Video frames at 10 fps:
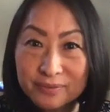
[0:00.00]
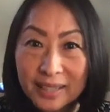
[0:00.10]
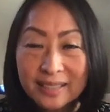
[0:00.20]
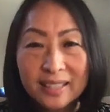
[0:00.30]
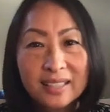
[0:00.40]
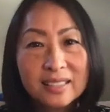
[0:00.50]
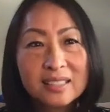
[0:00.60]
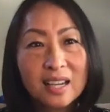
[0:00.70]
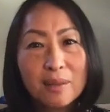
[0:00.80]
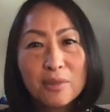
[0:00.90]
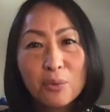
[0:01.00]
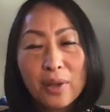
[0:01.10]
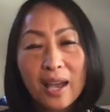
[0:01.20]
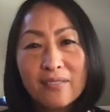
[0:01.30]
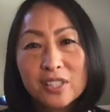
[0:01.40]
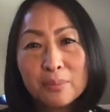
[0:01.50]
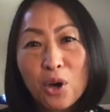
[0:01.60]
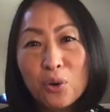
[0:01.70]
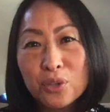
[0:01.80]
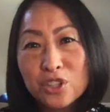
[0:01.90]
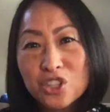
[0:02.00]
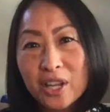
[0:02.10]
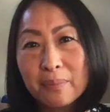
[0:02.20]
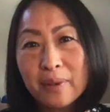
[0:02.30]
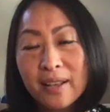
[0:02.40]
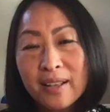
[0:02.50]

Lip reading: I think it's time that we have some ownership.